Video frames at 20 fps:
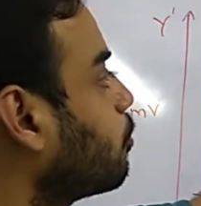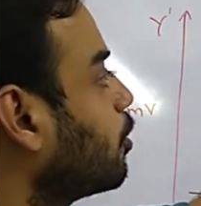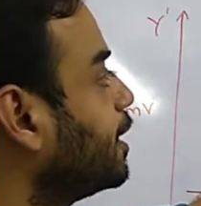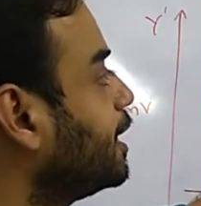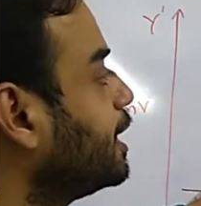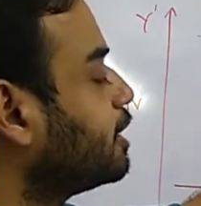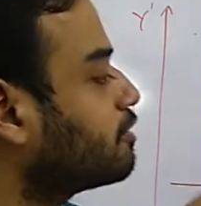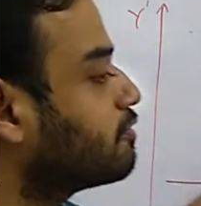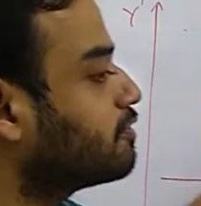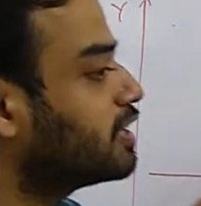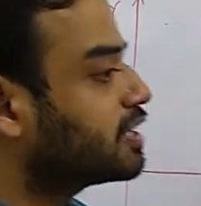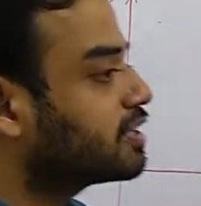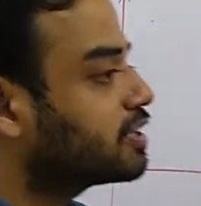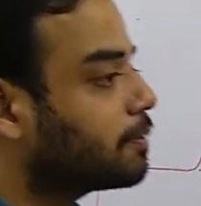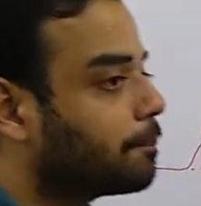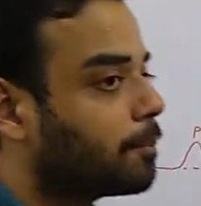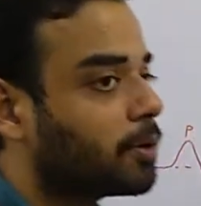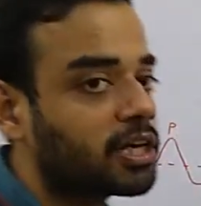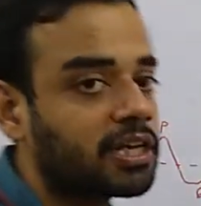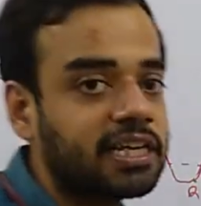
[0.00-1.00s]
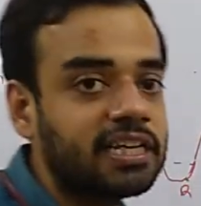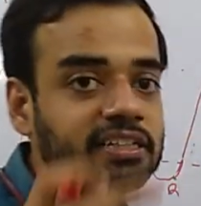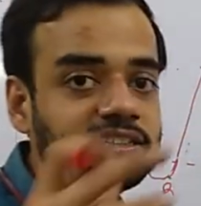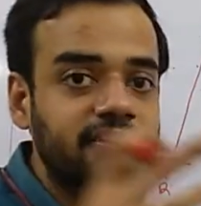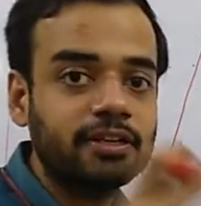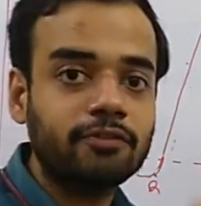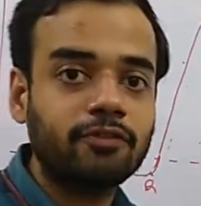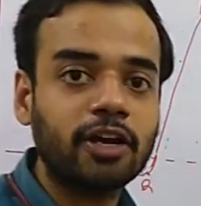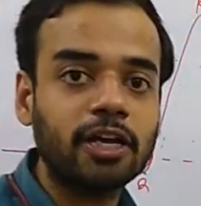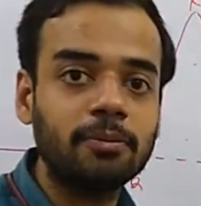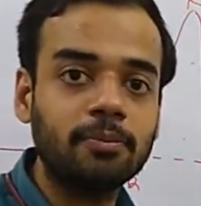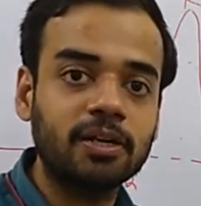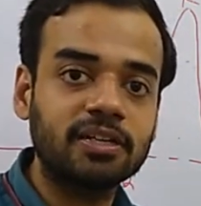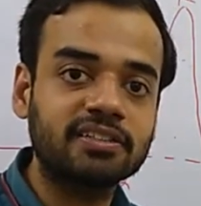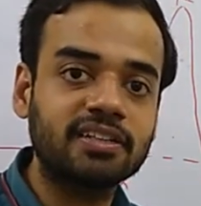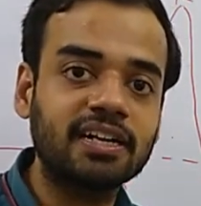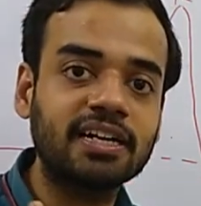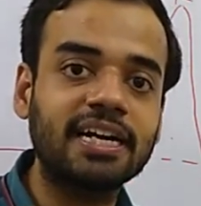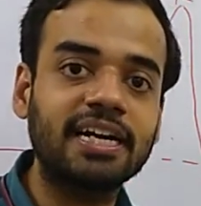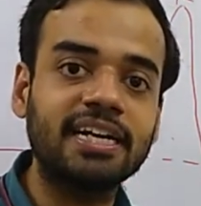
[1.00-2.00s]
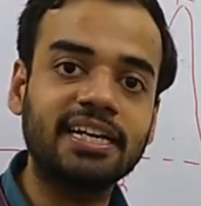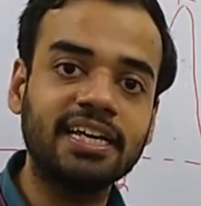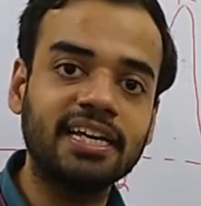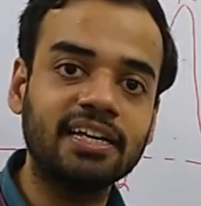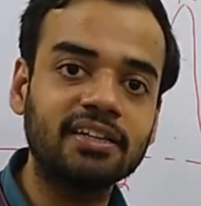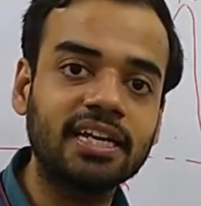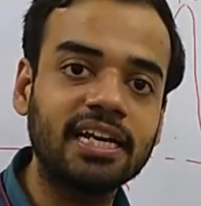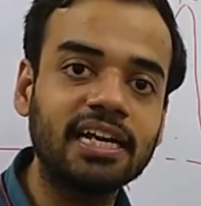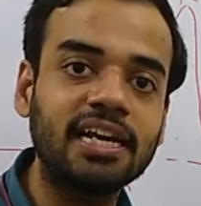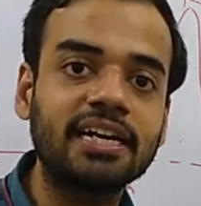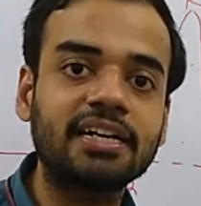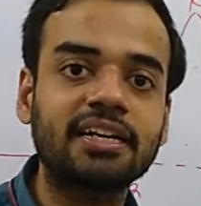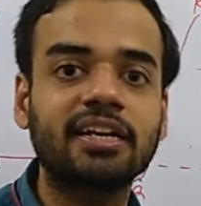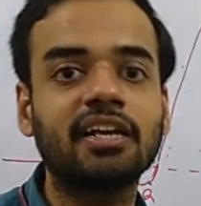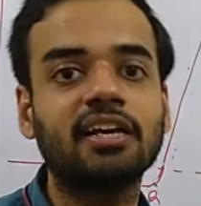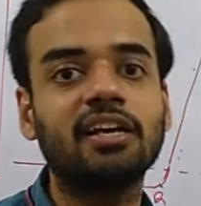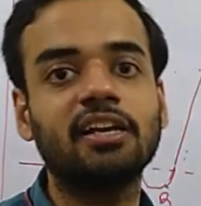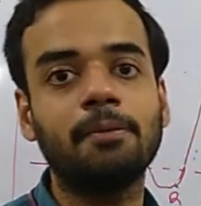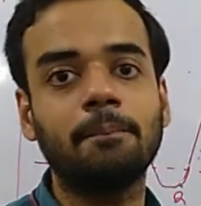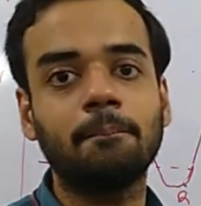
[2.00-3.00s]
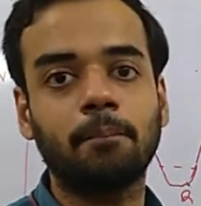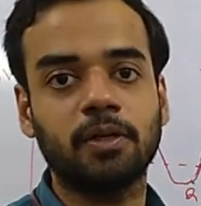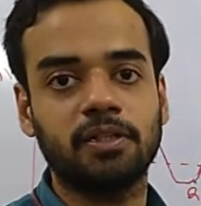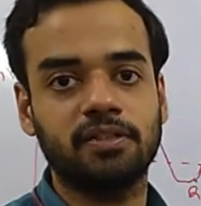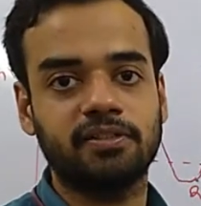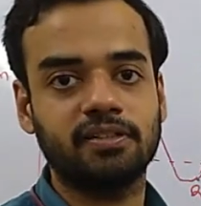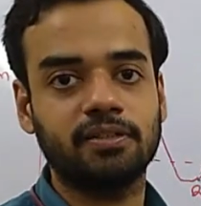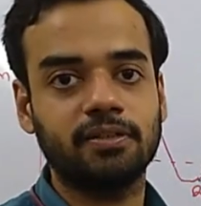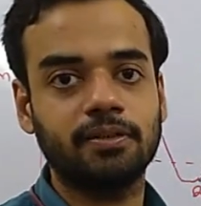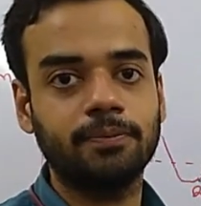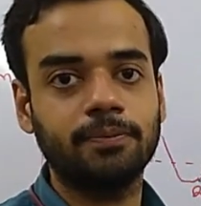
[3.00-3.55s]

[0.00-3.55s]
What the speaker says: point where the Purkinje fibers are getting the electrical impulse.